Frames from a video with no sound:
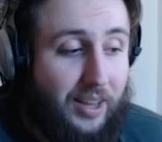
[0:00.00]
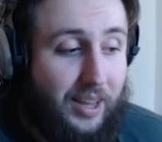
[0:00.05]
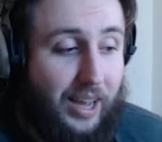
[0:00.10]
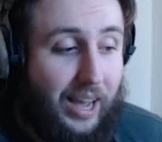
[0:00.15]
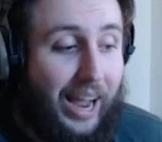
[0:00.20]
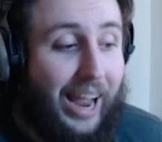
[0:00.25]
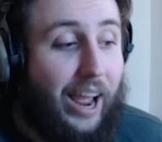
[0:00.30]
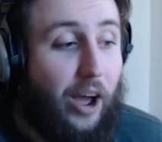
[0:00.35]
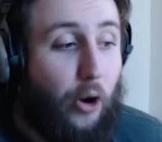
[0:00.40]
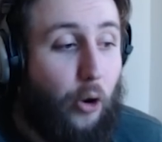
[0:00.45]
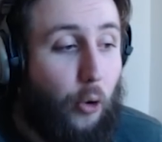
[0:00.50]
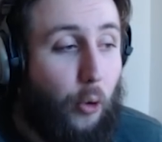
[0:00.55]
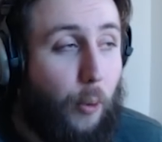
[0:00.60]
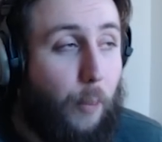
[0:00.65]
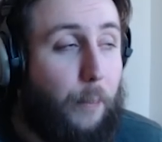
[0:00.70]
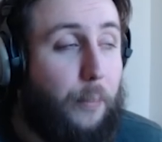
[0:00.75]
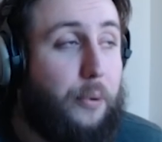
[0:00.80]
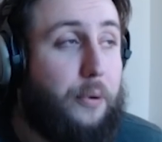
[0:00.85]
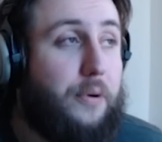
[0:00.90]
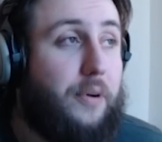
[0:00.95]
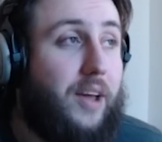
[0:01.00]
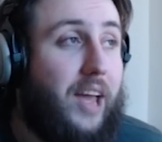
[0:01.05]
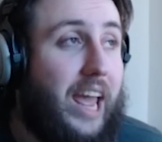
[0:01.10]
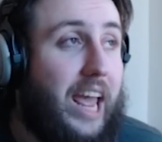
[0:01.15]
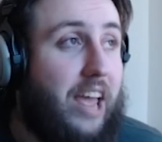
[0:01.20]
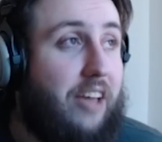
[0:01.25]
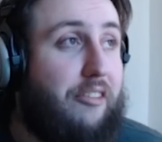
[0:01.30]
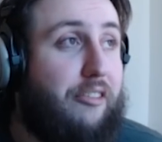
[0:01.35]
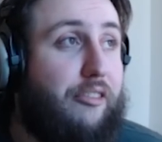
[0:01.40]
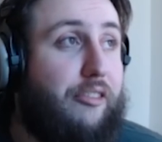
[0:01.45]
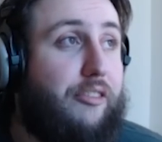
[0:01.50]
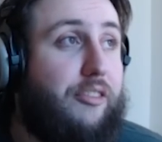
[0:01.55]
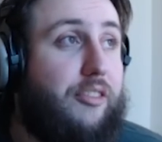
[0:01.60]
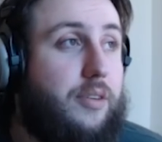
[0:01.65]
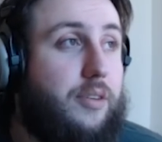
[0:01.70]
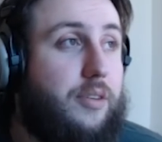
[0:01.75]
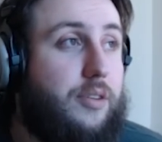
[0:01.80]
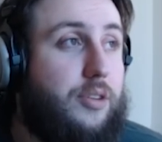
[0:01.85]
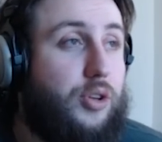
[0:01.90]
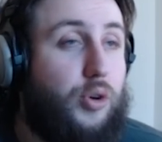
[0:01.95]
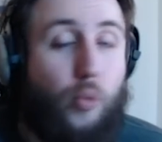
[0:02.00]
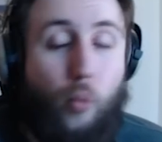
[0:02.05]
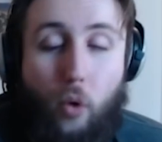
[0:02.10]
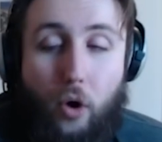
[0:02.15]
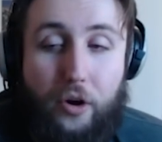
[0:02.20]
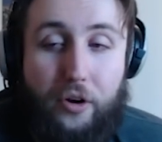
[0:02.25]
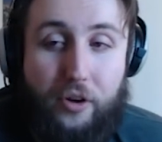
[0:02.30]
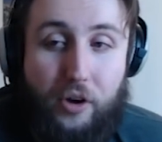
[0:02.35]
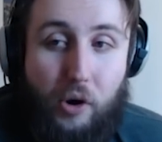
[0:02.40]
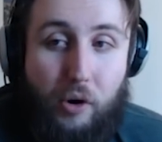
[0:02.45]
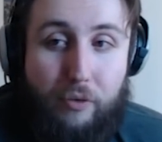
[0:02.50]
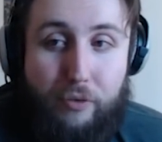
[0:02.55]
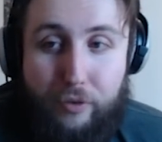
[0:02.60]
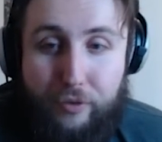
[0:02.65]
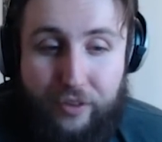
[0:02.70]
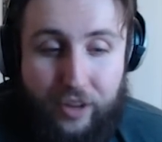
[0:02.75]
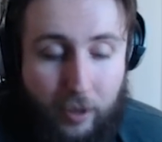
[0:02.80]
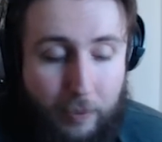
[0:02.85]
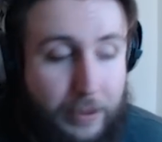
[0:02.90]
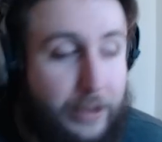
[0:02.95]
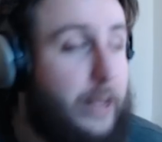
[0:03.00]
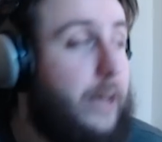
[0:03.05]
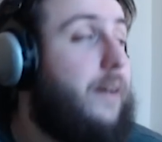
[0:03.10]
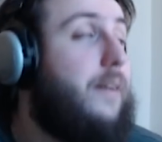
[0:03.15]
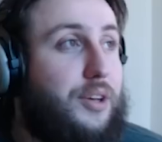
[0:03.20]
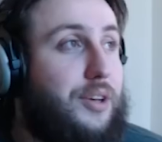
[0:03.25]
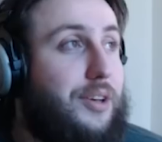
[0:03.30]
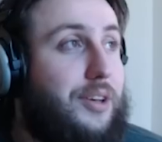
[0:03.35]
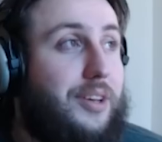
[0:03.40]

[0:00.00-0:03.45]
I hope if you want to go for Freminet,